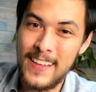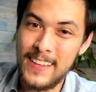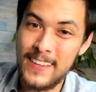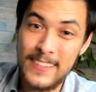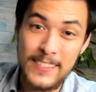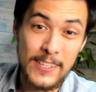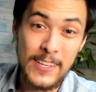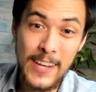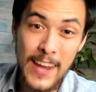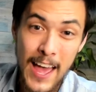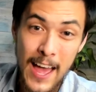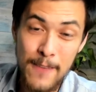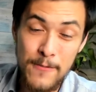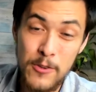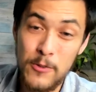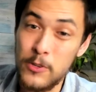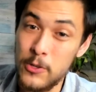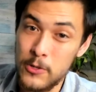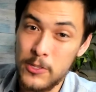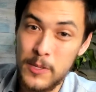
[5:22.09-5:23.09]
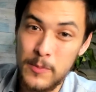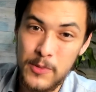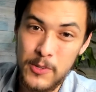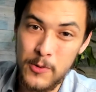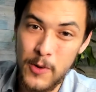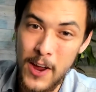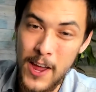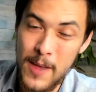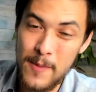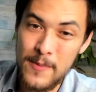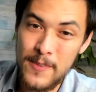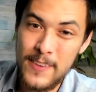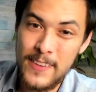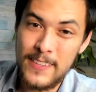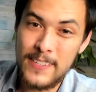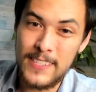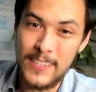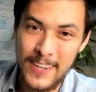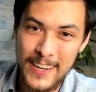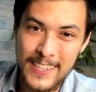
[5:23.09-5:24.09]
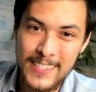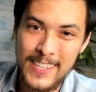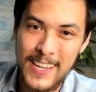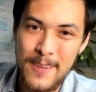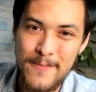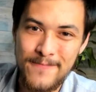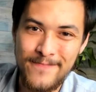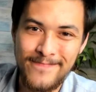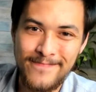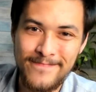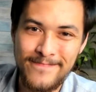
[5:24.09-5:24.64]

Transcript: It's good to have you. Do subscribe. See you next time.